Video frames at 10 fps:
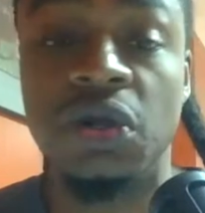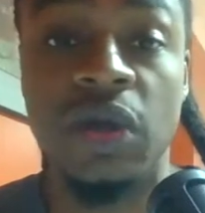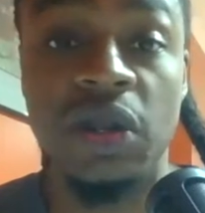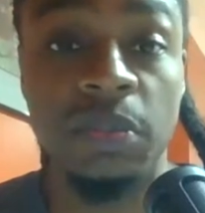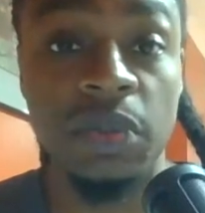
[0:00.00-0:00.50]

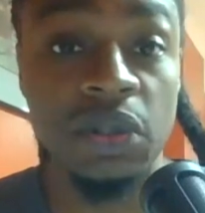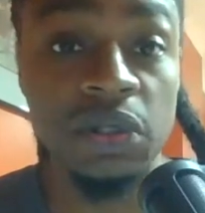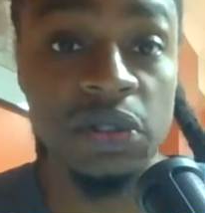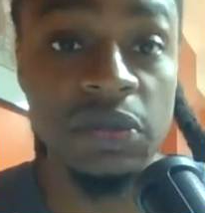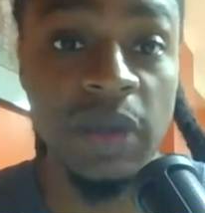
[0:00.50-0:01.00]
portion of
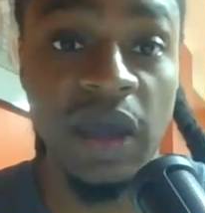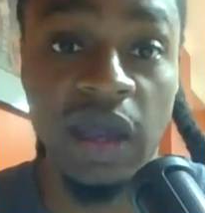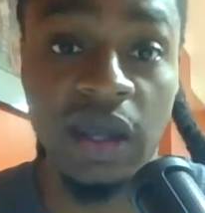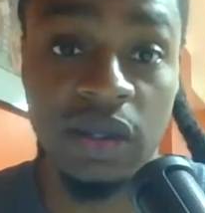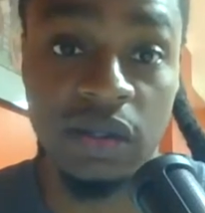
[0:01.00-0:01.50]

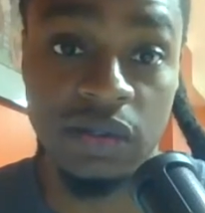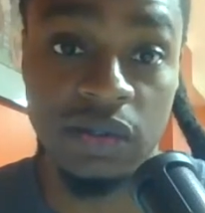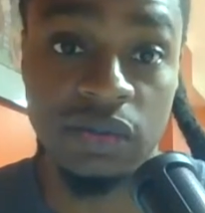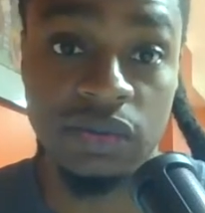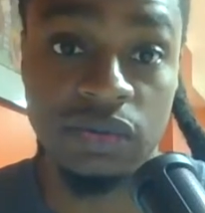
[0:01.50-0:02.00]
credibility back.
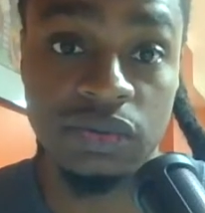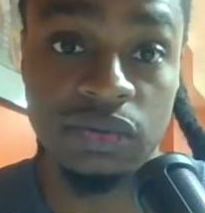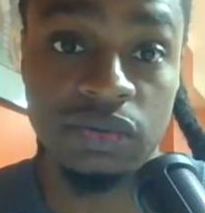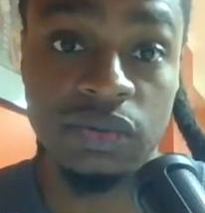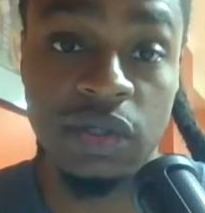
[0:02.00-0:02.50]

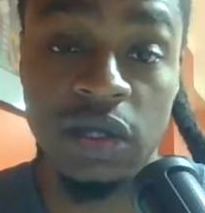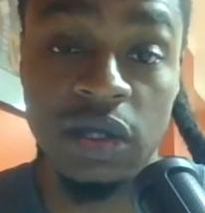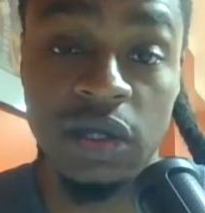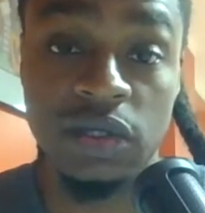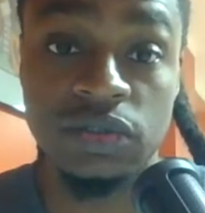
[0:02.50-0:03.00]

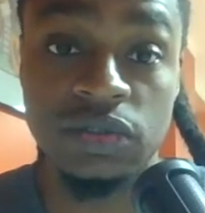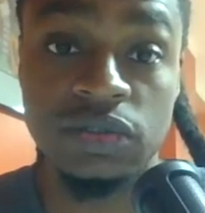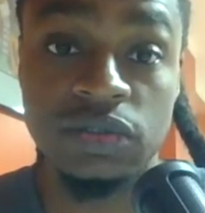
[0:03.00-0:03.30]
All right. So